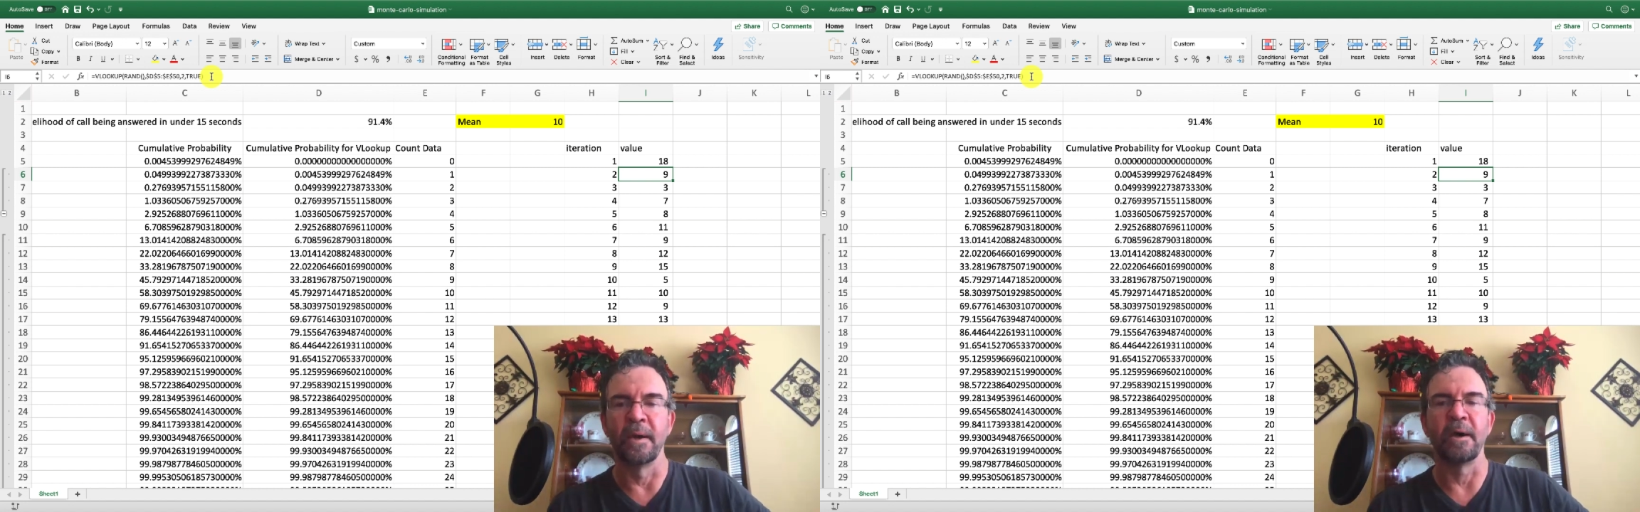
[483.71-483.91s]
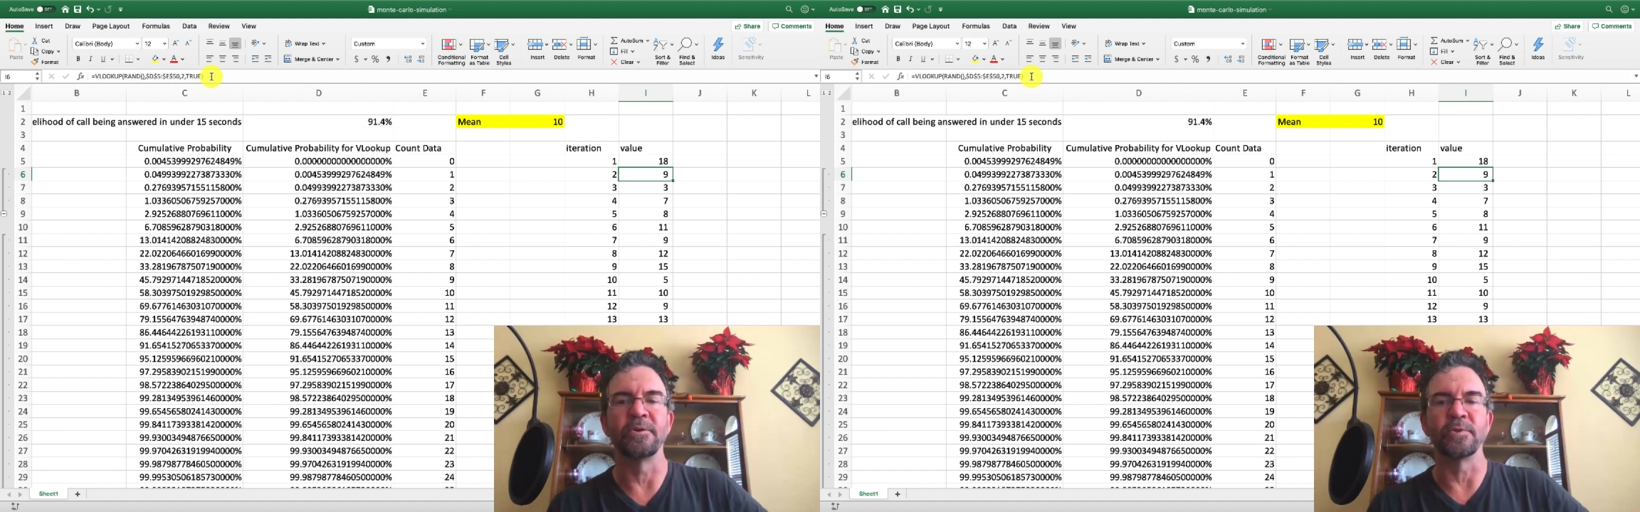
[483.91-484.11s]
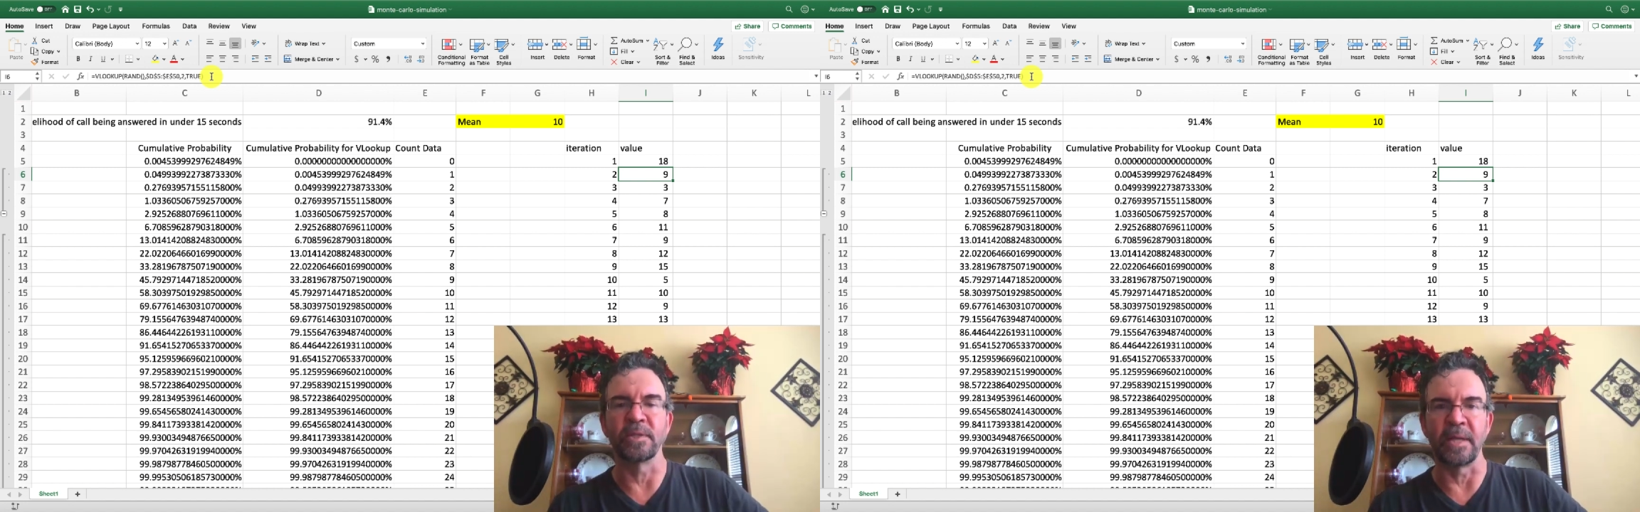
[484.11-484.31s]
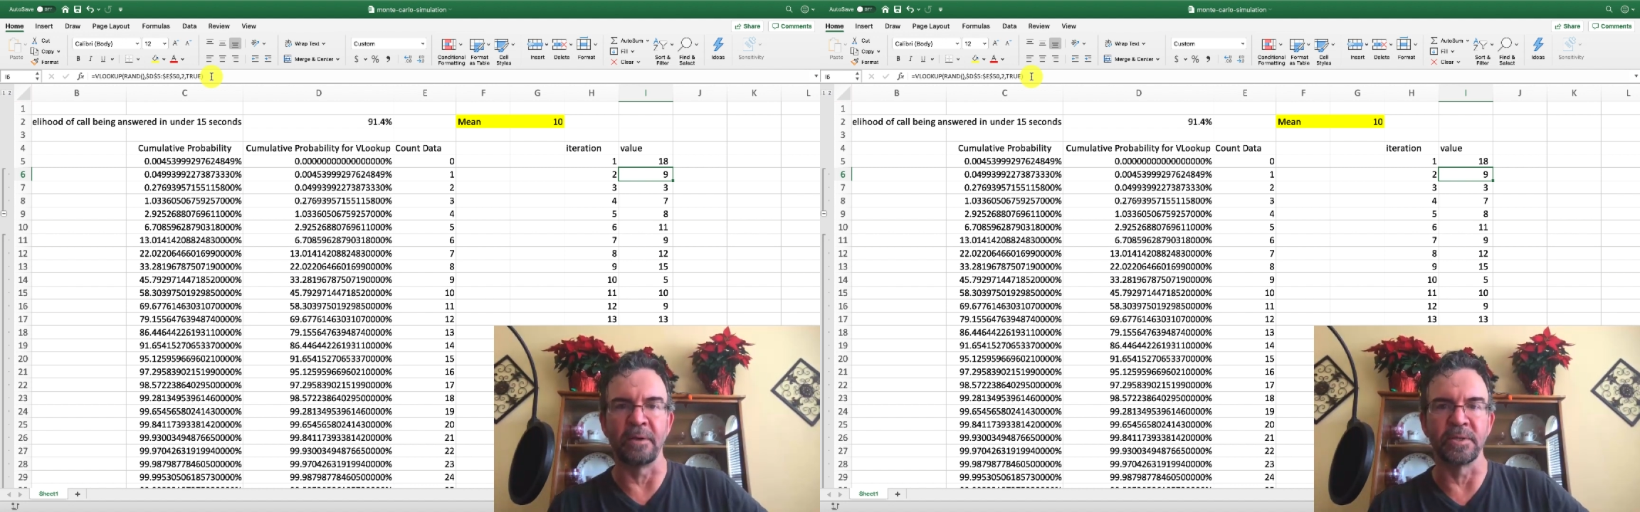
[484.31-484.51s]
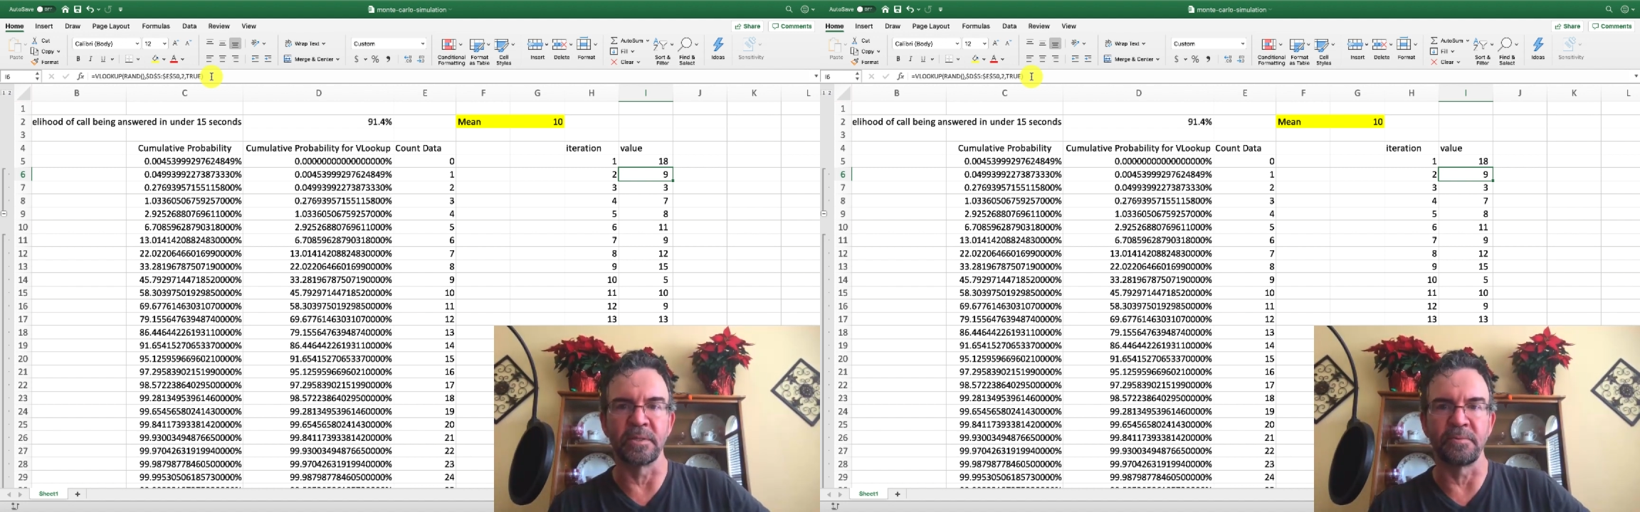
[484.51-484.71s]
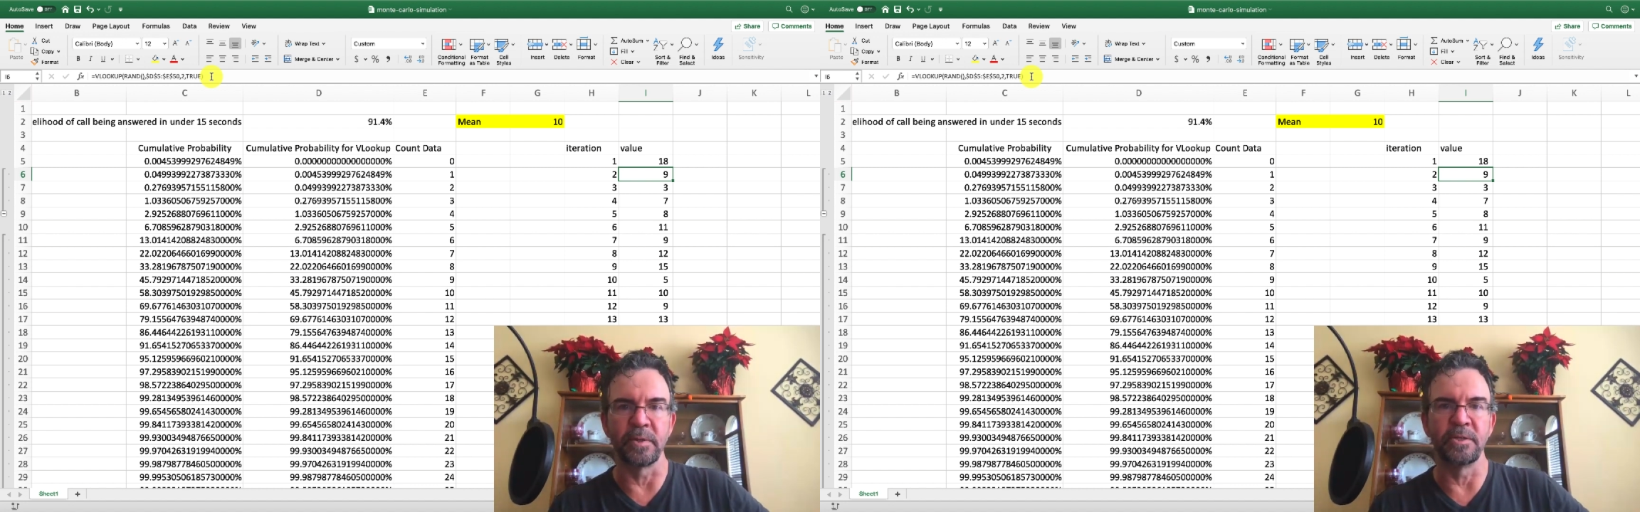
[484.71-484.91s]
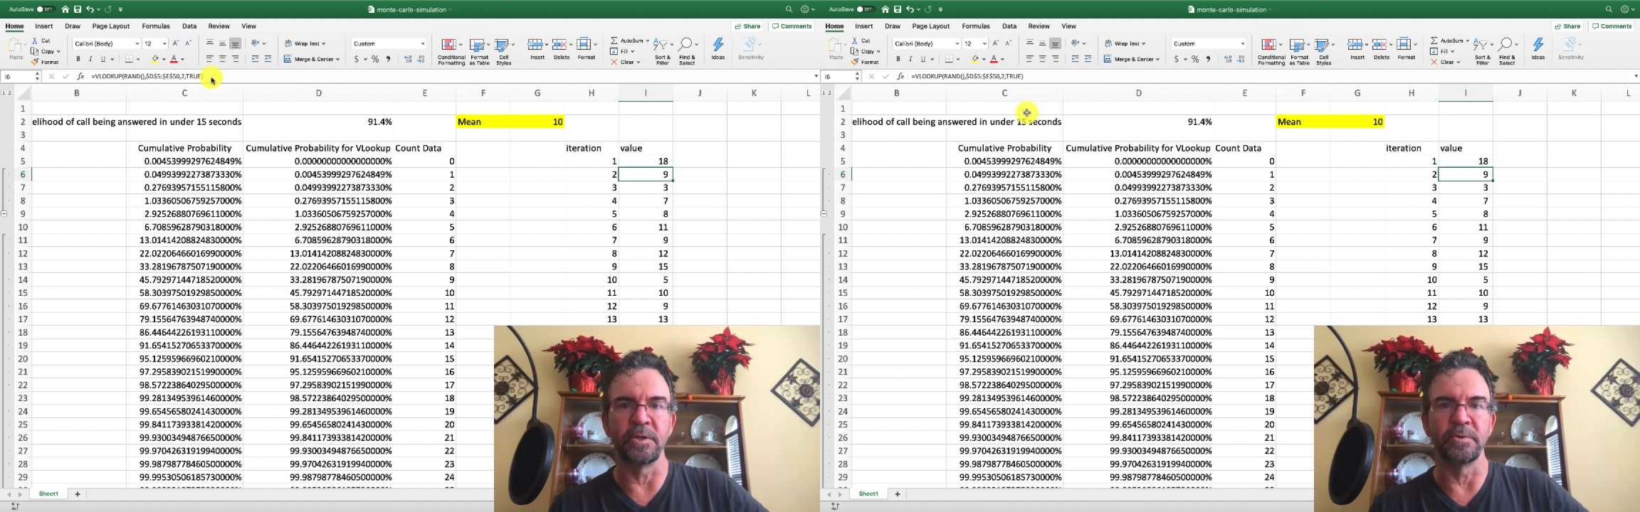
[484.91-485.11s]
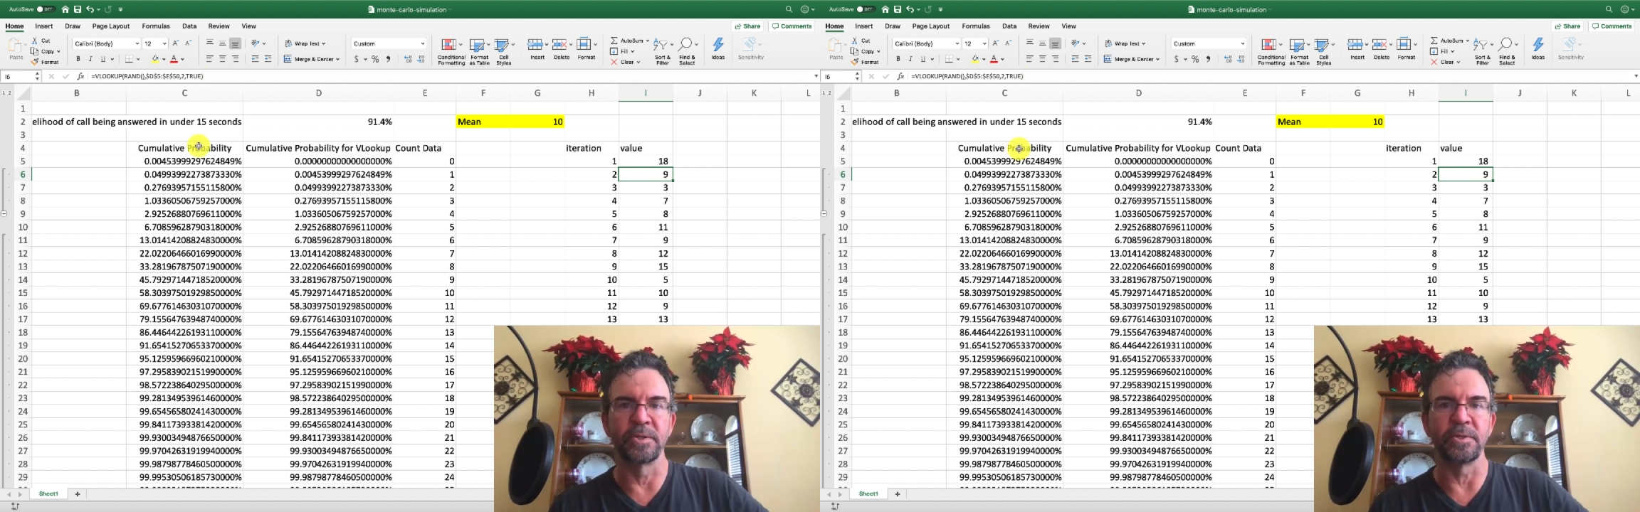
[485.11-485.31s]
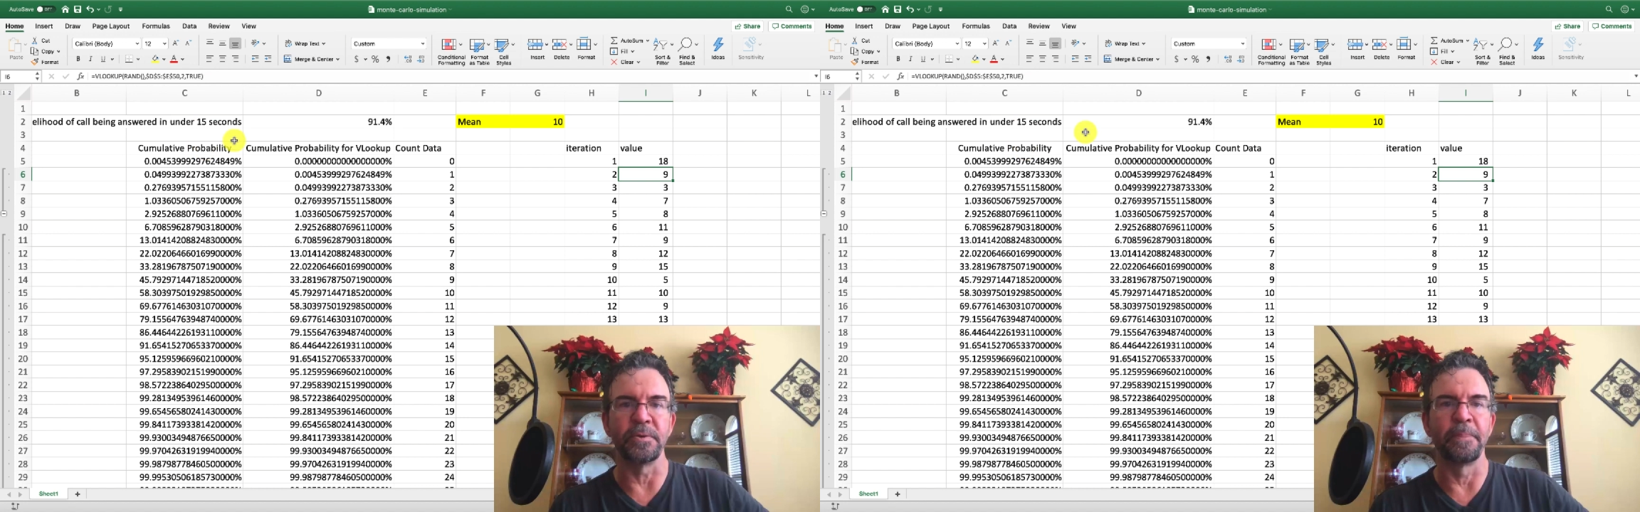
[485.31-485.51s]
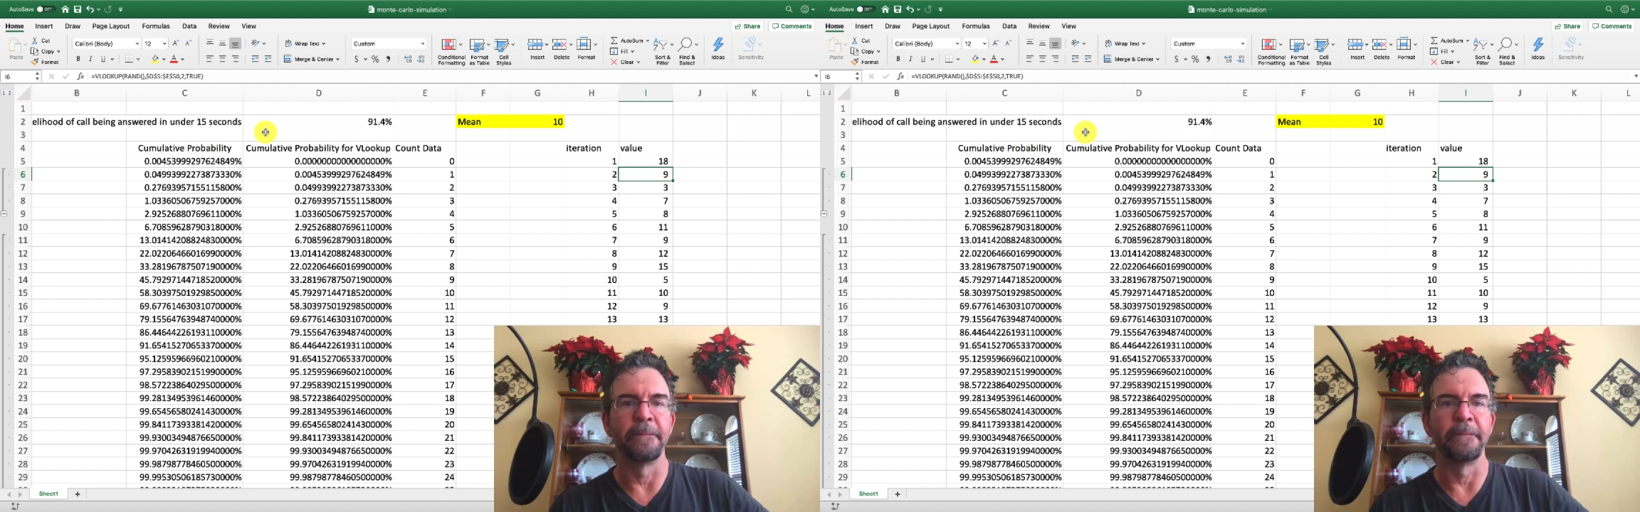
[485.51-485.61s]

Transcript: hundreds of thousands if we chose to.